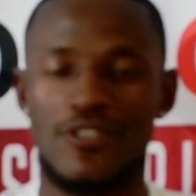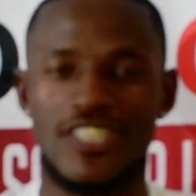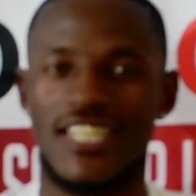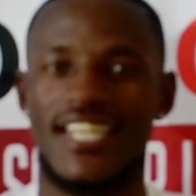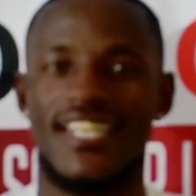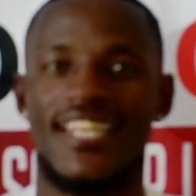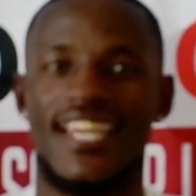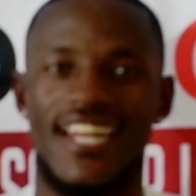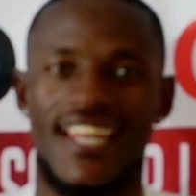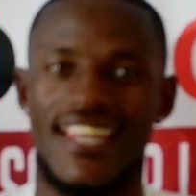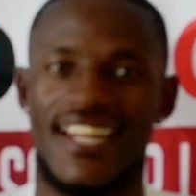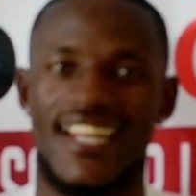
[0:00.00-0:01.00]
no
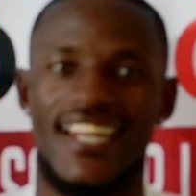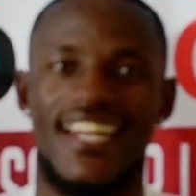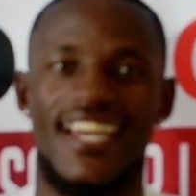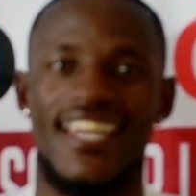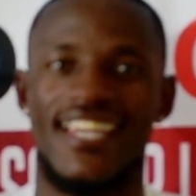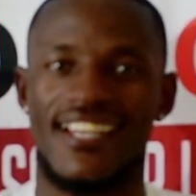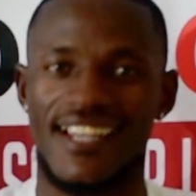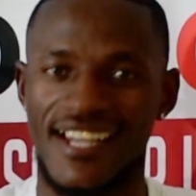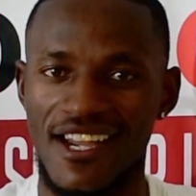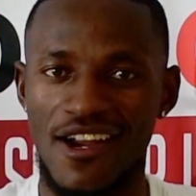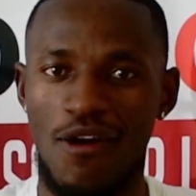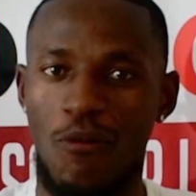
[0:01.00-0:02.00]
shikandela that I like,
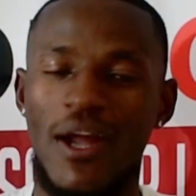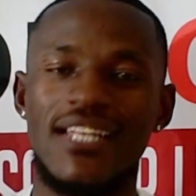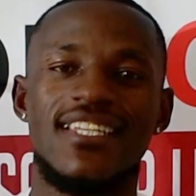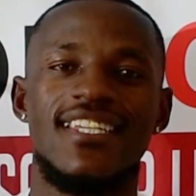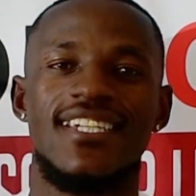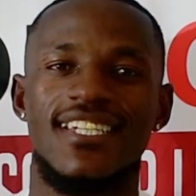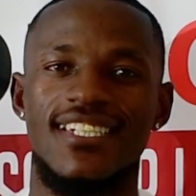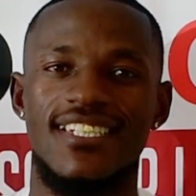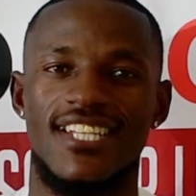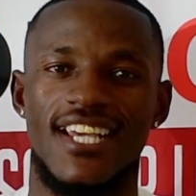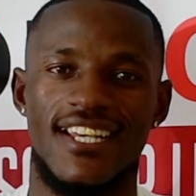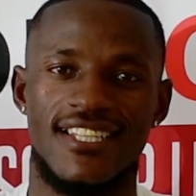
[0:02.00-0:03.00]
what he really
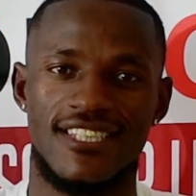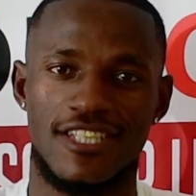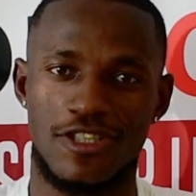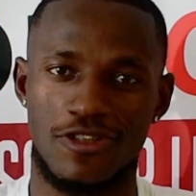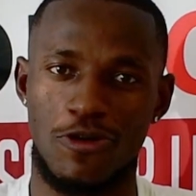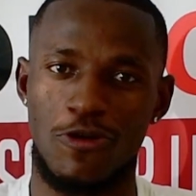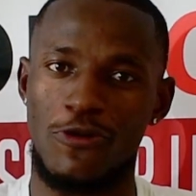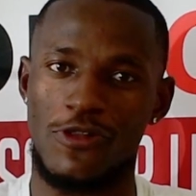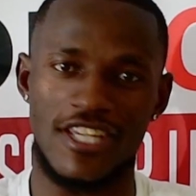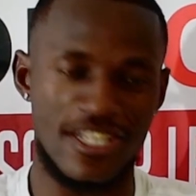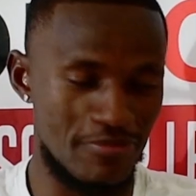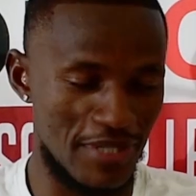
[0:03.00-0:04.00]
does. So
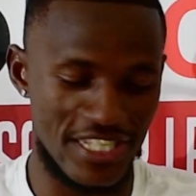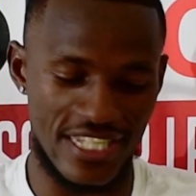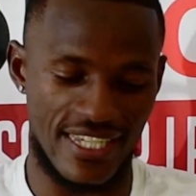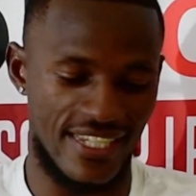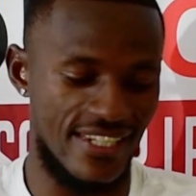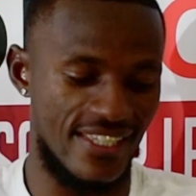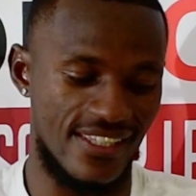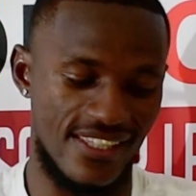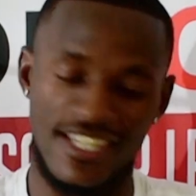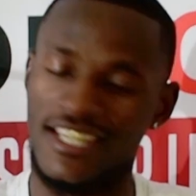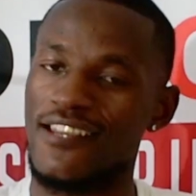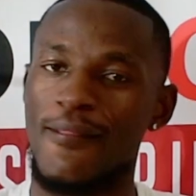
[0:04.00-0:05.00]
that's
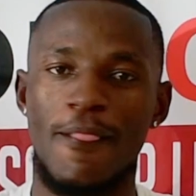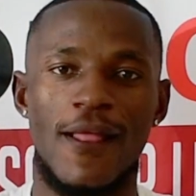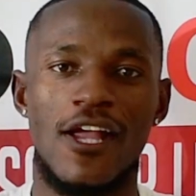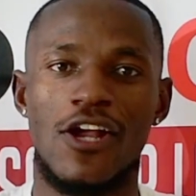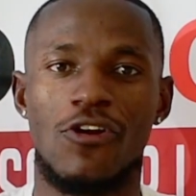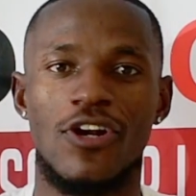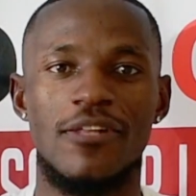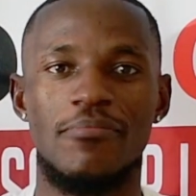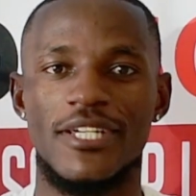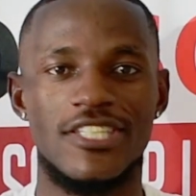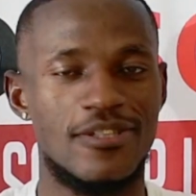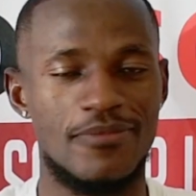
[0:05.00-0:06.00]
basically, Colin
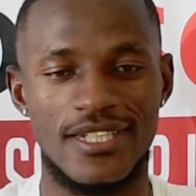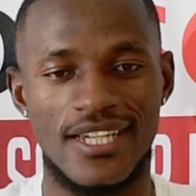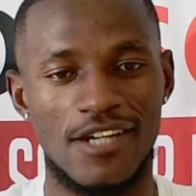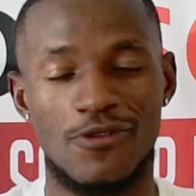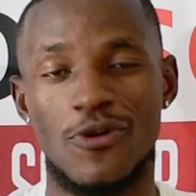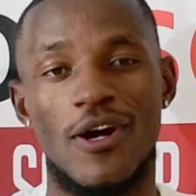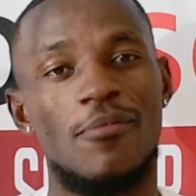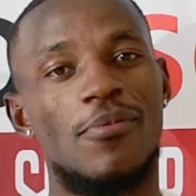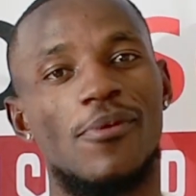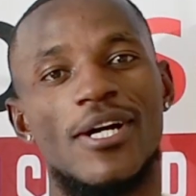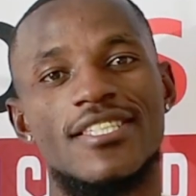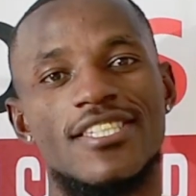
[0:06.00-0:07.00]
Benjamin, I grew up
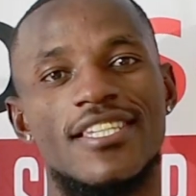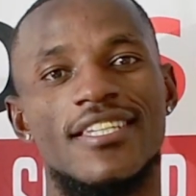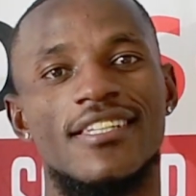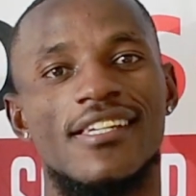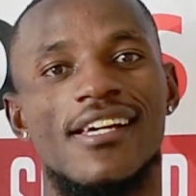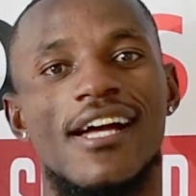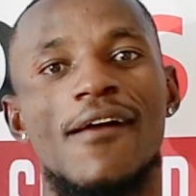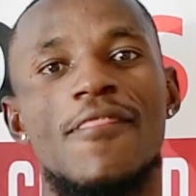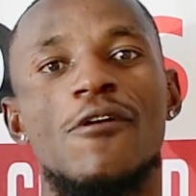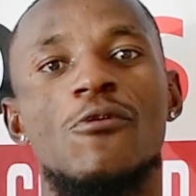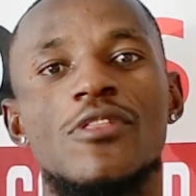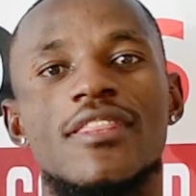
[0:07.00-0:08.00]
watching.
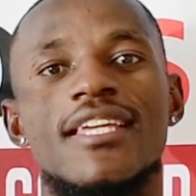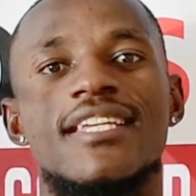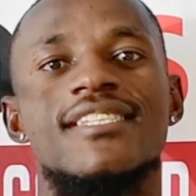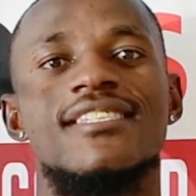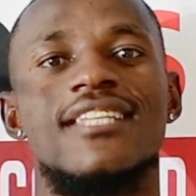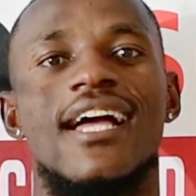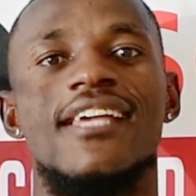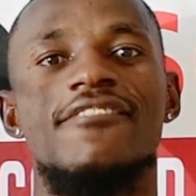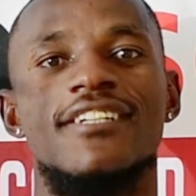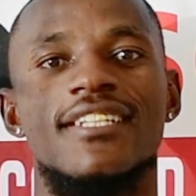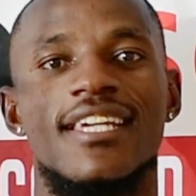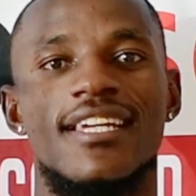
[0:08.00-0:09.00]
The good thing is I
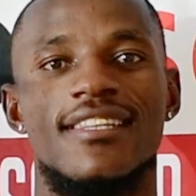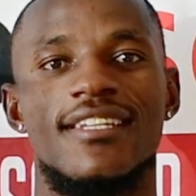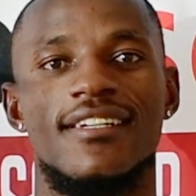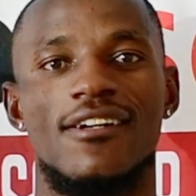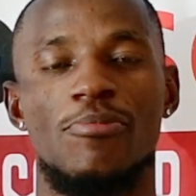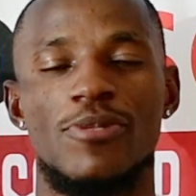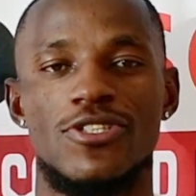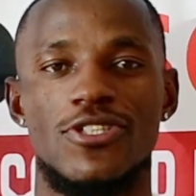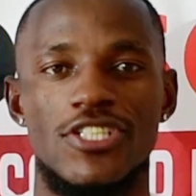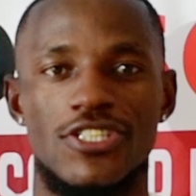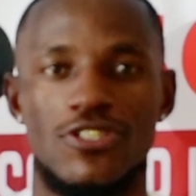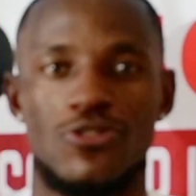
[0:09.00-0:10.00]
even get the
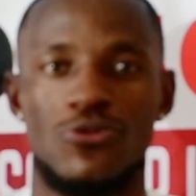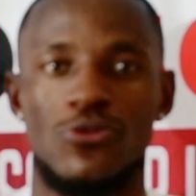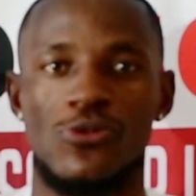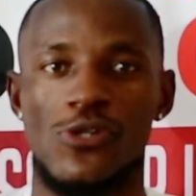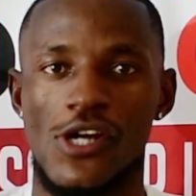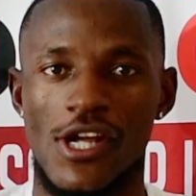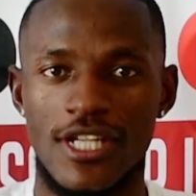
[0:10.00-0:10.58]
opportunity to